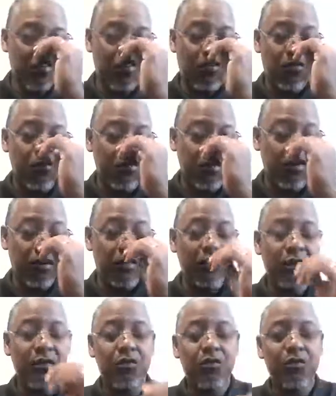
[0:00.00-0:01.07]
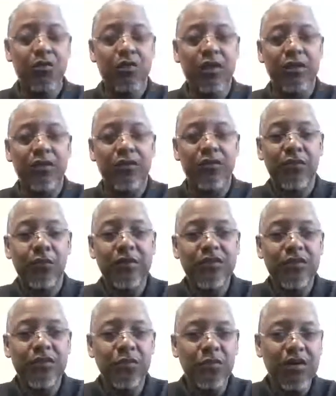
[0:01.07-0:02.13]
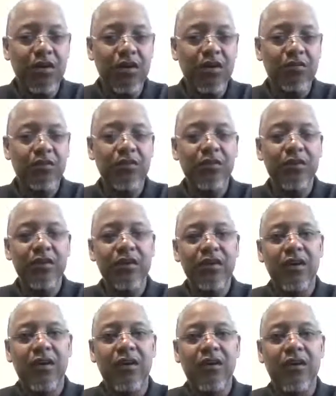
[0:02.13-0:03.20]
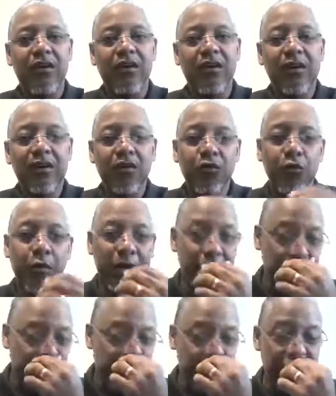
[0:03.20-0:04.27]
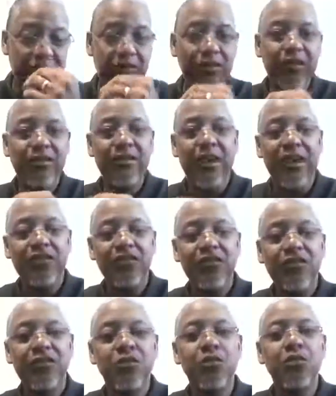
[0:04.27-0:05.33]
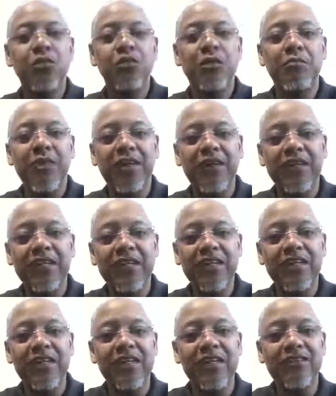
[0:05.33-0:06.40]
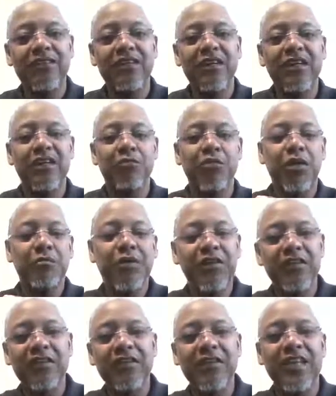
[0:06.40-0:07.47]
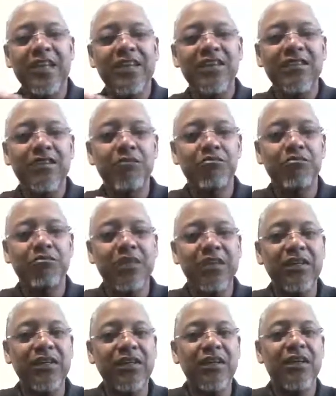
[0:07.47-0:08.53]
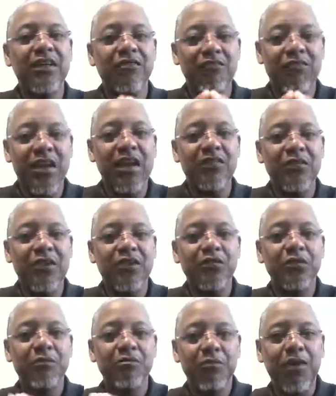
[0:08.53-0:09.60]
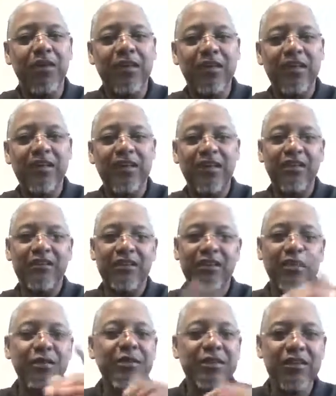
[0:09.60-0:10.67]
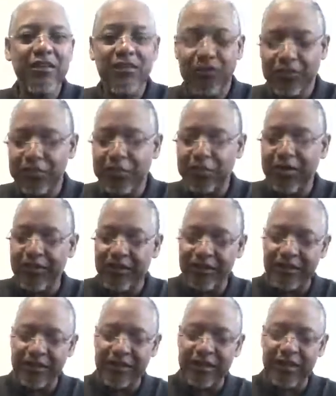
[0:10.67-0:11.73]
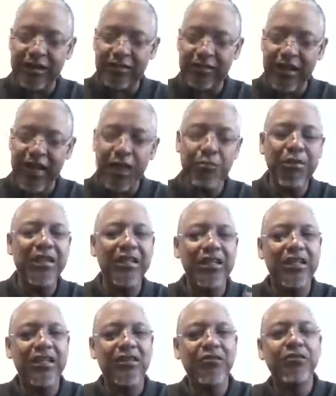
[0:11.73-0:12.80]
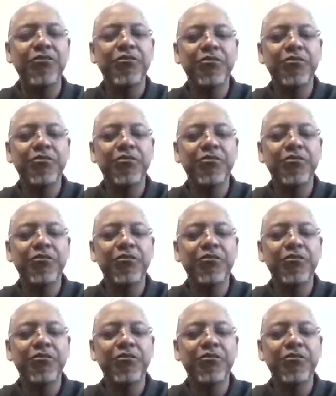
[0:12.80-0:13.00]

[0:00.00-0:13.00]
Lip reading: or the ones that we offer are rates that are attached to the market index, primarily the S&P 500 market index. Now, let me tell you something about this index. I believe